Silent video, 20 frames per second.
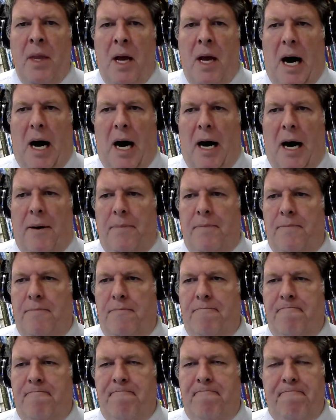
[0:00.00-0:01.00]

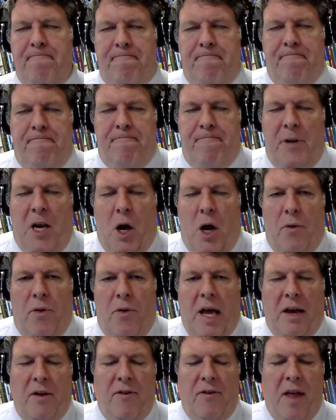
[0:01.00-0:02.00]
You know,
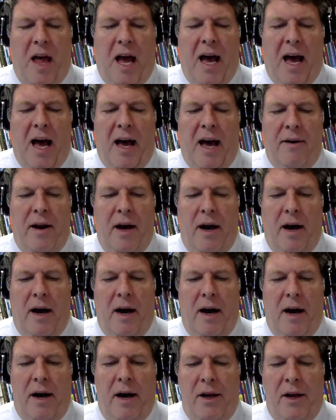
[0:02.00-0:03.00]
things that
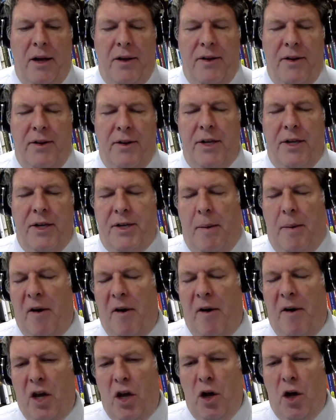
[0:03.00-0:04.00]
some
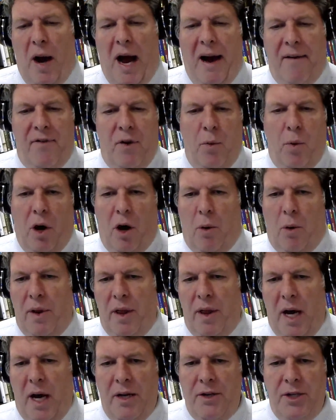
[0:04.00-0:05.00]
of it you have to work
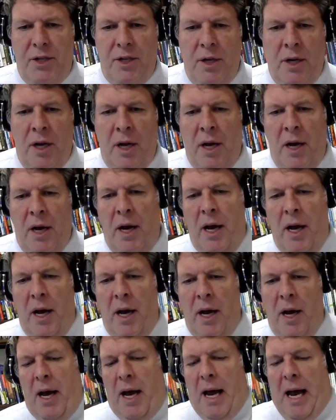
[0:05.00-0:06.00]
with us,
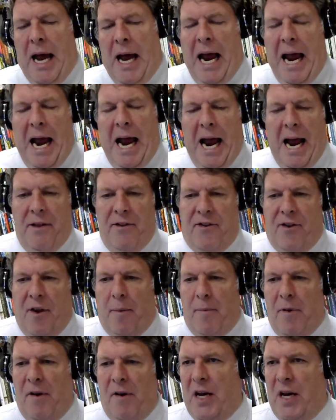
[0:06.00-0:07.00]
and
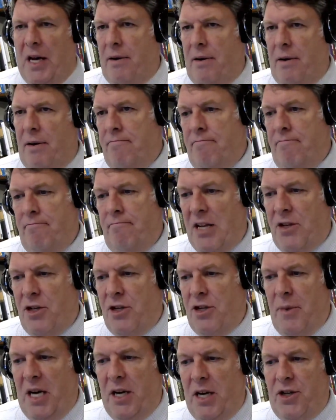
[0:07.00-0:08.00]
some of it not
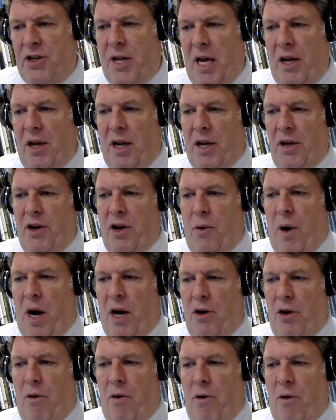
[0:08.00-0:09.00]
so much, that you can do
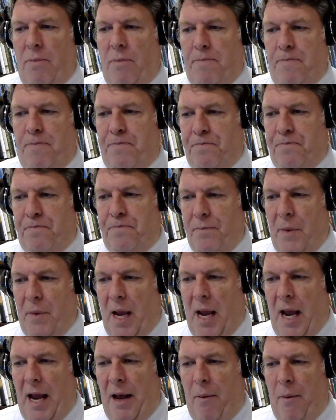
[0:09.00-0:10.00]
on your own.
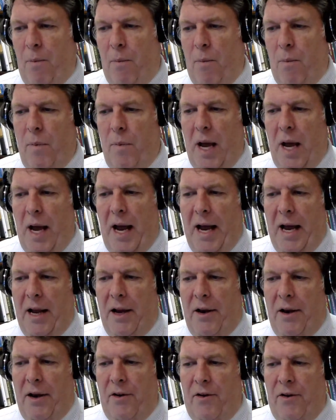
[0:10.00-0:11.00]

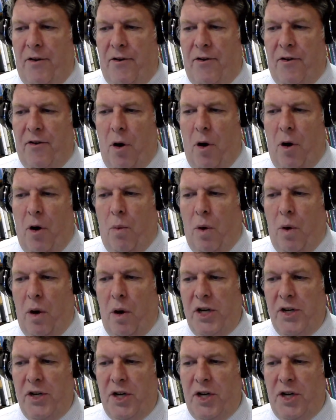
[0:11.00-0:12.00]
And so we're
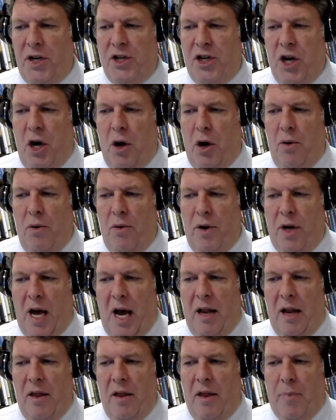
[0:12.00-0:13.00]
just going to show the
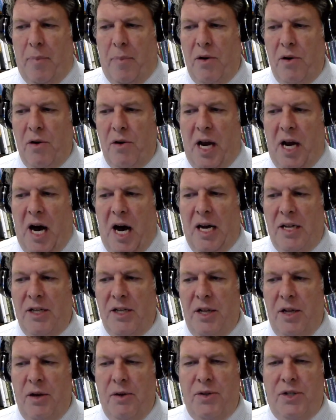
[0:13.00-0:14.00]
kind of the pros and
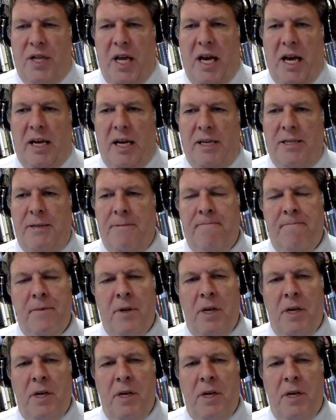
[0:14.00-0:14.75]
cons of those things